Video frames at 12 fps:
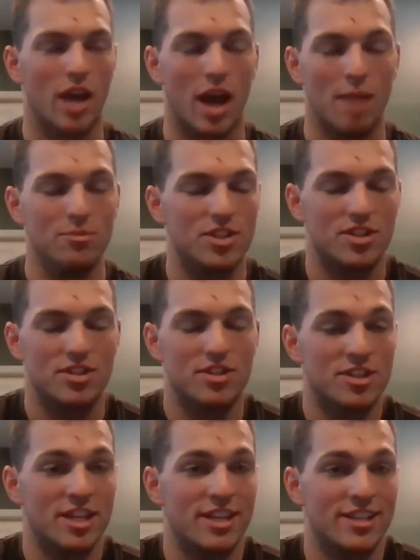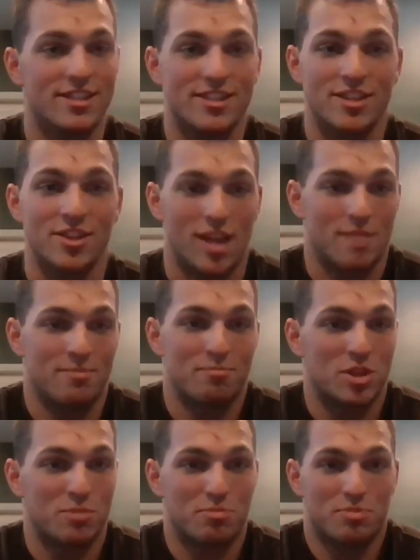I'm just sitting still. I'm
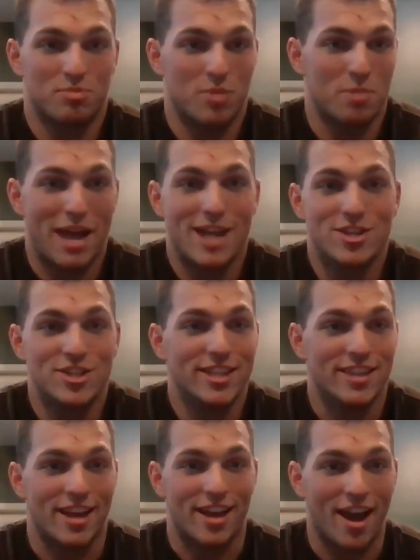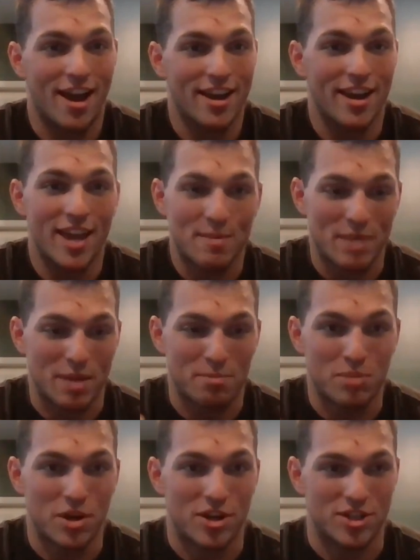just imagining that I am a
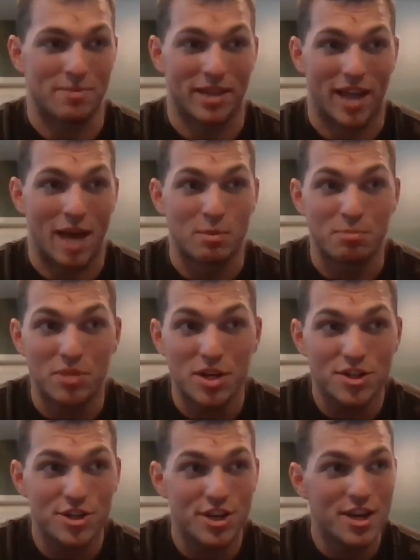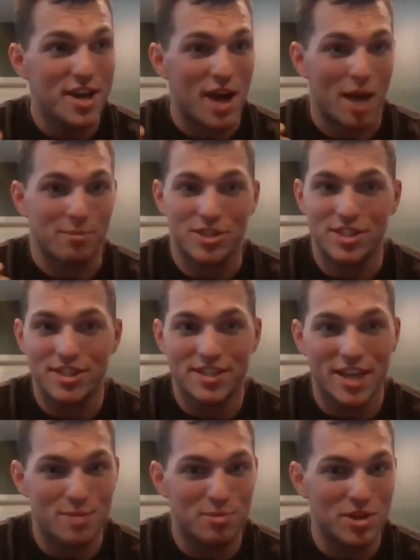bush. I'm like, I'm a bush. I'm just a
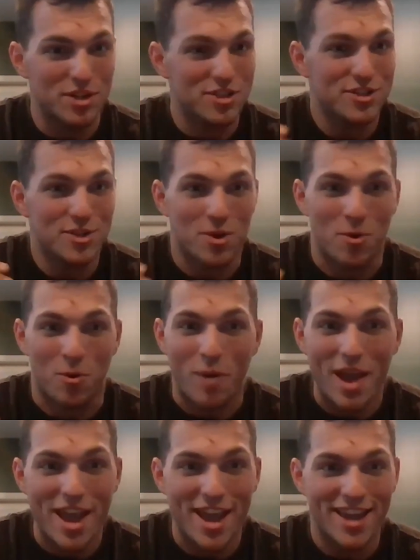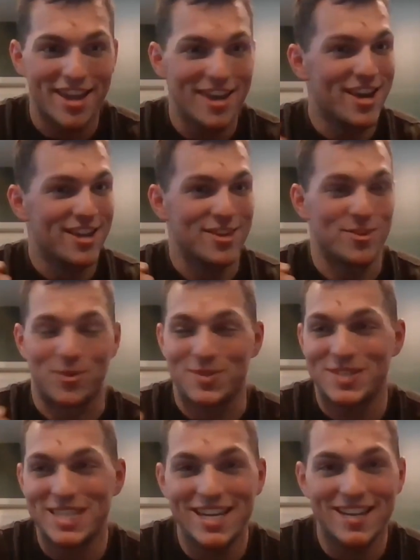sage bush. Go away. You don't
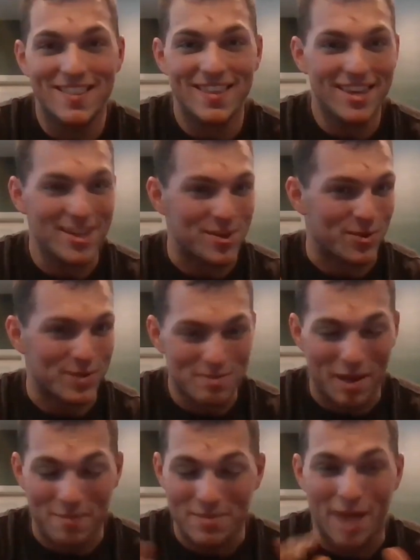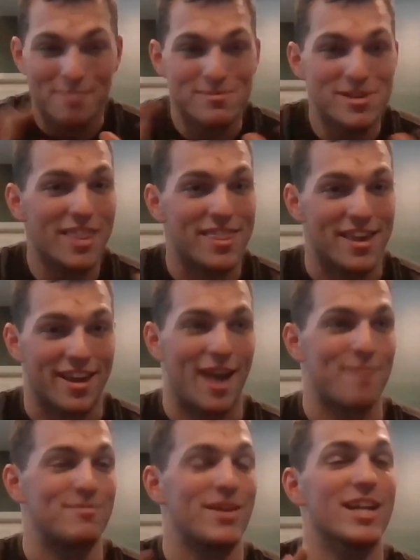see anything. I'm nothing.
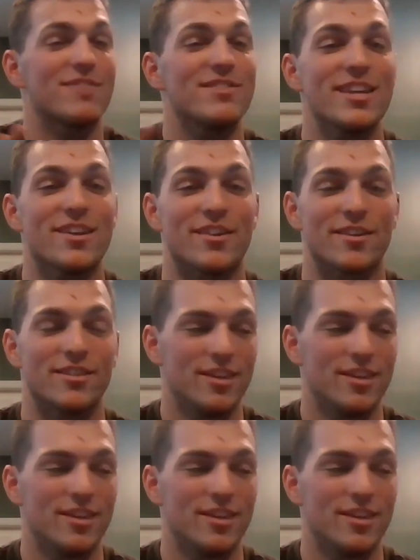I'm not even here.